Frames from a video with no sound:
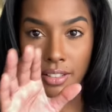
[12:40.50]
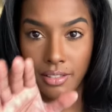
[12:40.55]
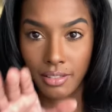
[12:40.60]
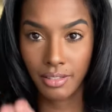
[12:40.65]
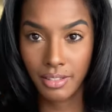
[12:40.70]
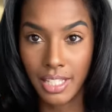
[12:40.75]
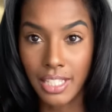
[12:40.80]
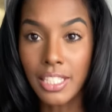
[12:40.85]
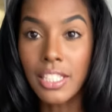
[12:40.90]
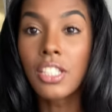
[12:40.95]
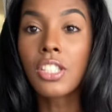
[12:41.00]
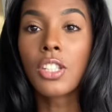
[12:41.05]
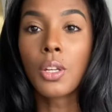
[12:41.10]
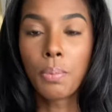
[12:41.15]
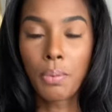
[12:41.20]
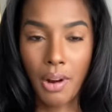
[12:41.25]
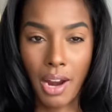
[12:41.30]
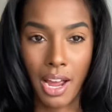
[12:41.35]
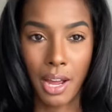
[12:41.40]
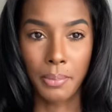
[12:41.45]
This is the
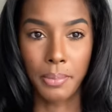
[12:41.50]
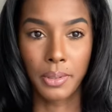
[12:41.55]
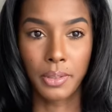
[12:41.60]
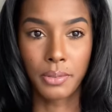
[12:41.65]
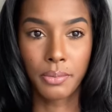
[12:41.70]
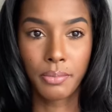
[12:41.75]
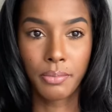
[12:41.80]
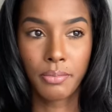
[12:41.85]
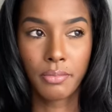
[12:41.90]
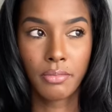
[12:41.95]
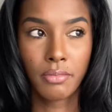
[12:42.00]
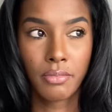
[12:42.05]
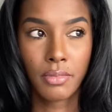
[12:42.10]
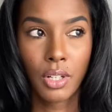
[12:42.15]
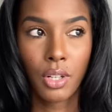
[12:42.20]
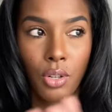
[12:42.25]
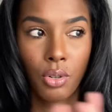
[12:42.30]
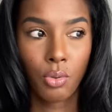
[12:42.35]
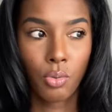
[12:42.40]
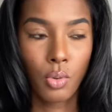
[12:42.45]
problem.
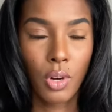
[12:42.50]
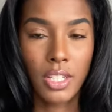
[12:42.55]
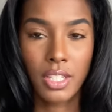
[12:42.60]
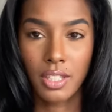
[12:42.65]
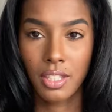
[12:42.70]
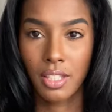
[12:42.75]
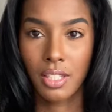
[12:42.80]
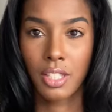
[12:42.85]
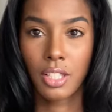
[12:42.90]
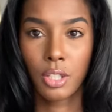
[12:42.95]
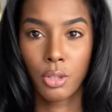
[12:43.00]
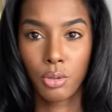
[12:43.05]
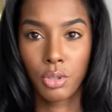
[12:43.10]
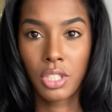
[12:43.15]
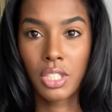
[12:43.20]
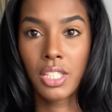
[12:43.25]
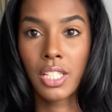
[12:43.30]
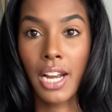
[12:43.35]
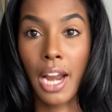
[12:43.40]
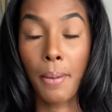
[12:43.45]
What's the
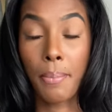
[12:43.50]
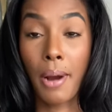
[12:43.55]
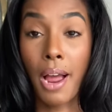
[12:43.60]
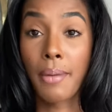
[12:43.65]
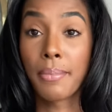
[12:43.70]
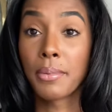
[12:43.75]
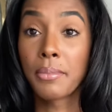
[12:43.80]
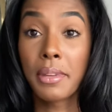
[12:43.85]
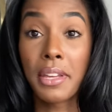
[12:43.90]
solution to that problem?